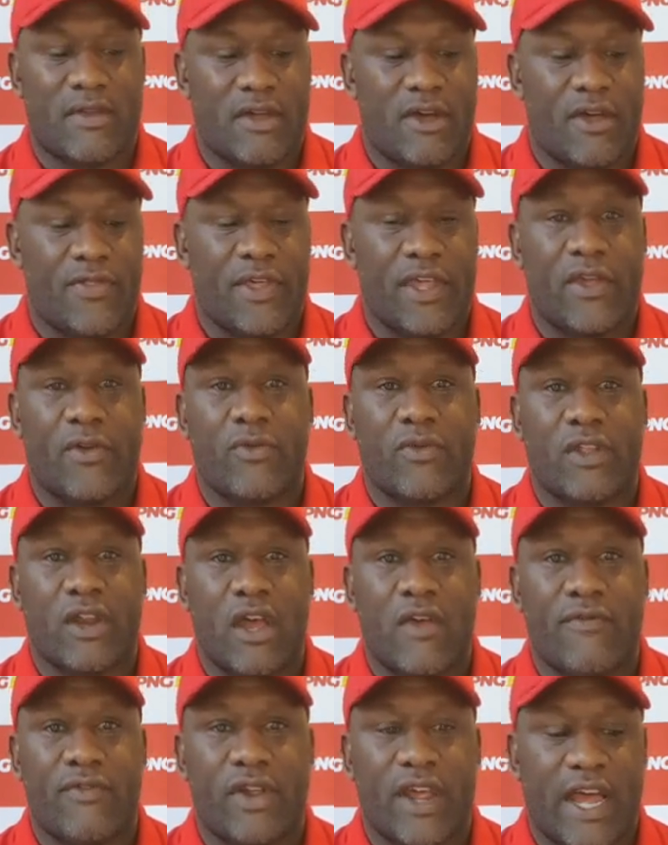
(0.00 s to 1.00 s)
I think it was an
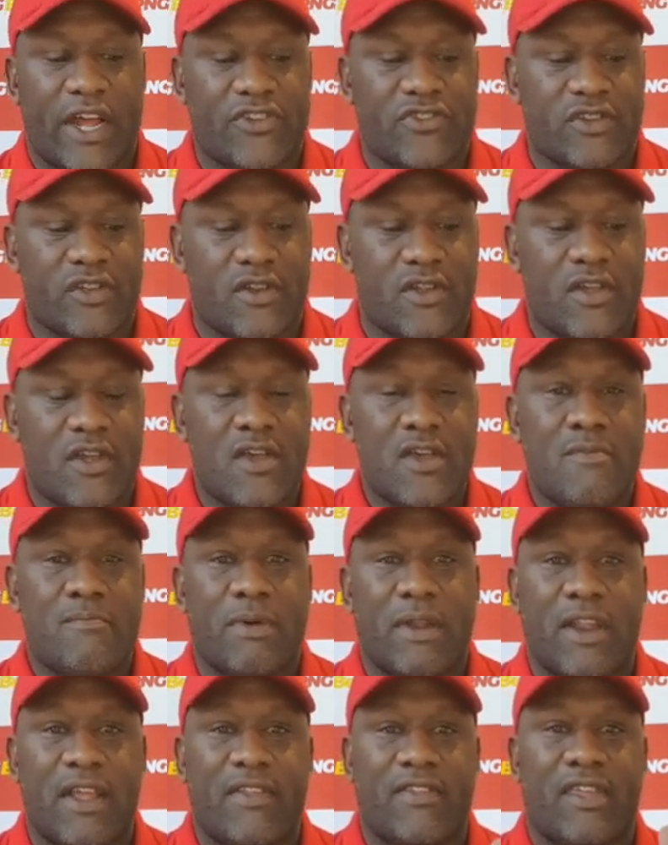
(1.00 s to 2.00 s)
overreaction, but
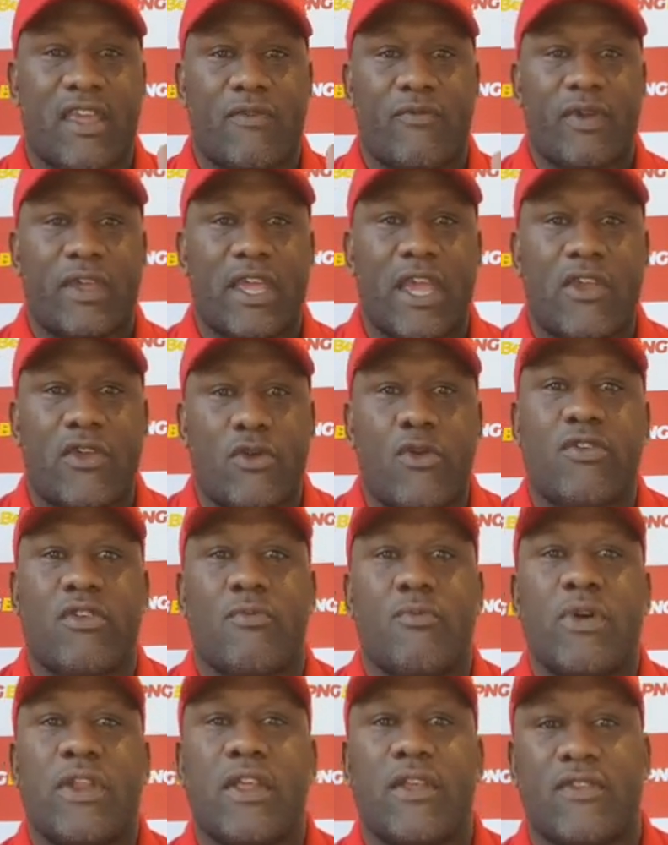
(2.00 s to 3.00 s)
let's see if we can get you some
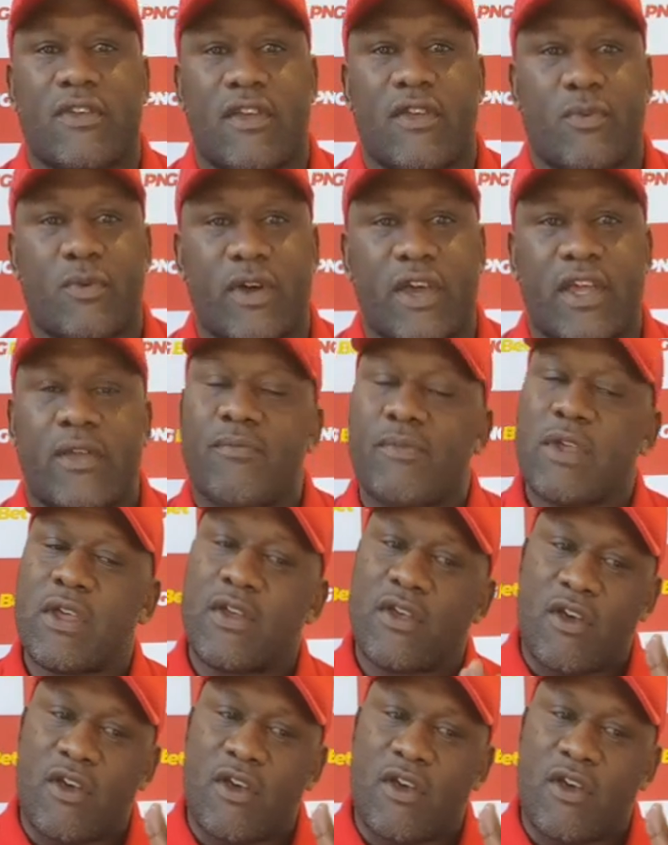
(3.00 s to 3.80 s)
winners this week.